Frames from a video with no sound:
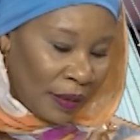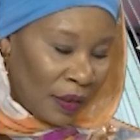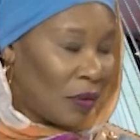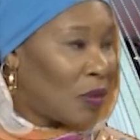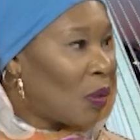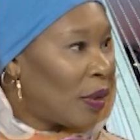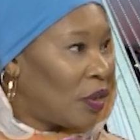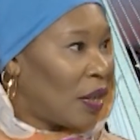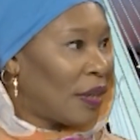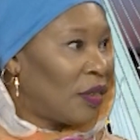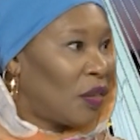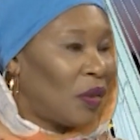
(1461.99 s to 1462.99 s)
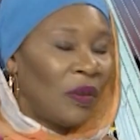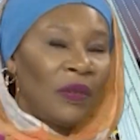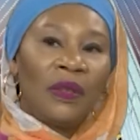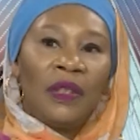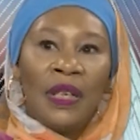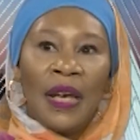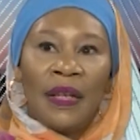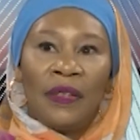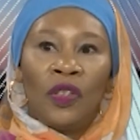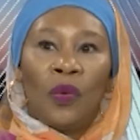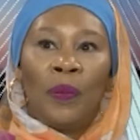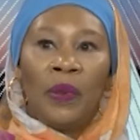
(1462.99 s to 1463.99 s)
And that's in Dorchester. Mm-hmm.
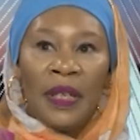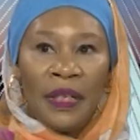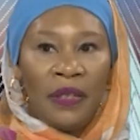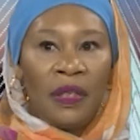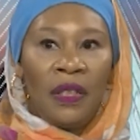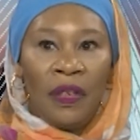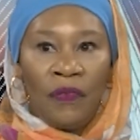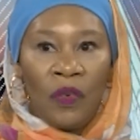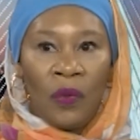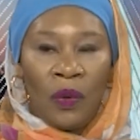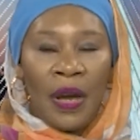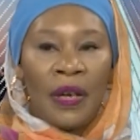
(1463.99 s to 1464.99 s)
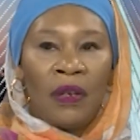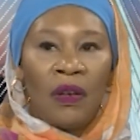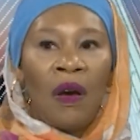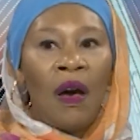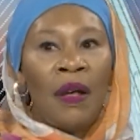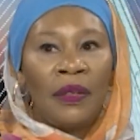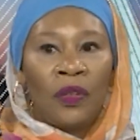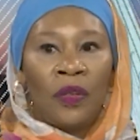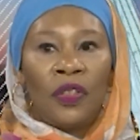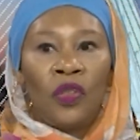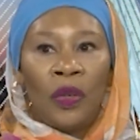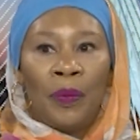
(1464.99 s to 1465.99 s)
Yes, so please give Greg a
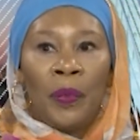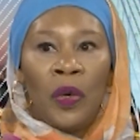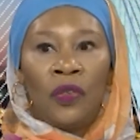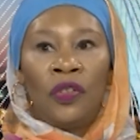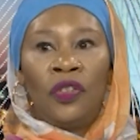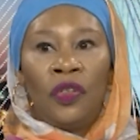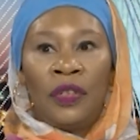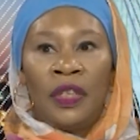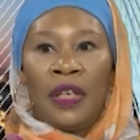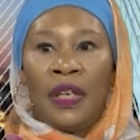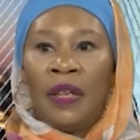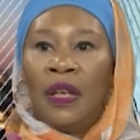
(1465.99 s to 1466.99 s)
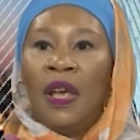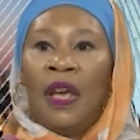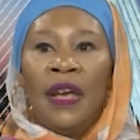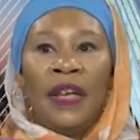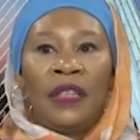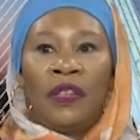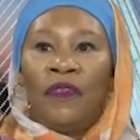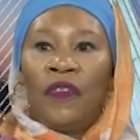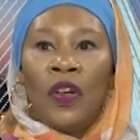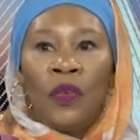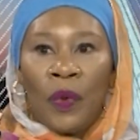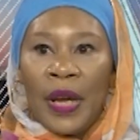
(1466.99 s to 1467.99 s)
call so that you can purchase your ticket.
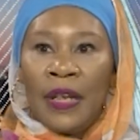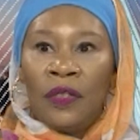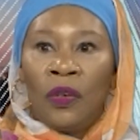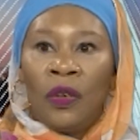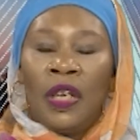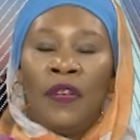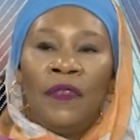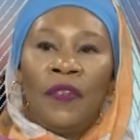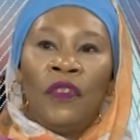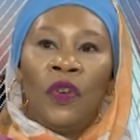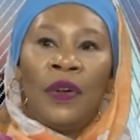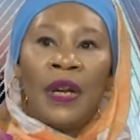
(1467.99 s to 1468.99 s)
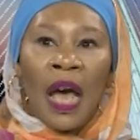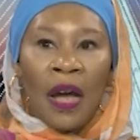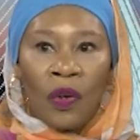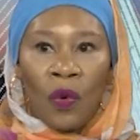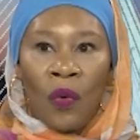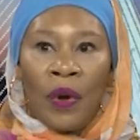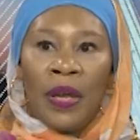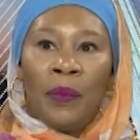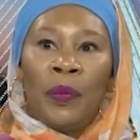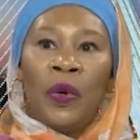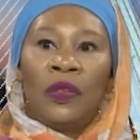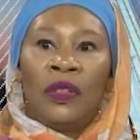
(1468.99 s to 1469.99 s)
It's a fundraiser. Even if you're not
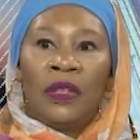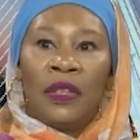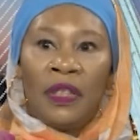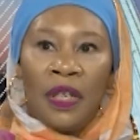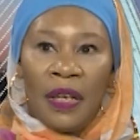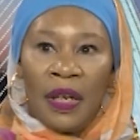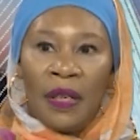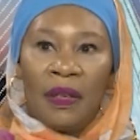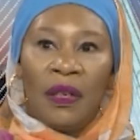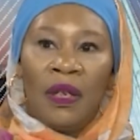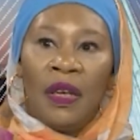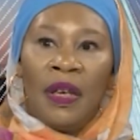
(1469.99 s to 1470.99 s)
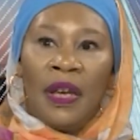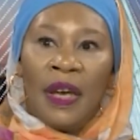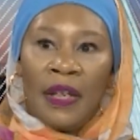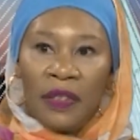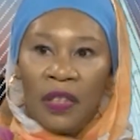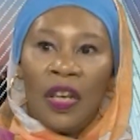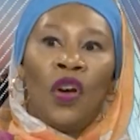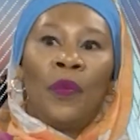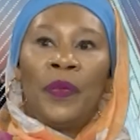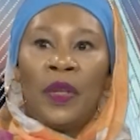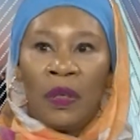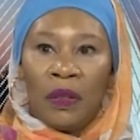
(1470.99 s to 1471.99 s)
going, purchase a ticket
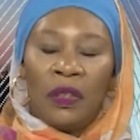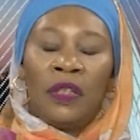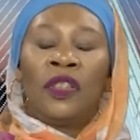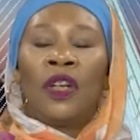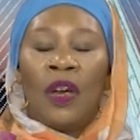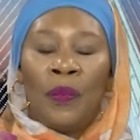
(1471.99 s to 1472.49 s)
to help the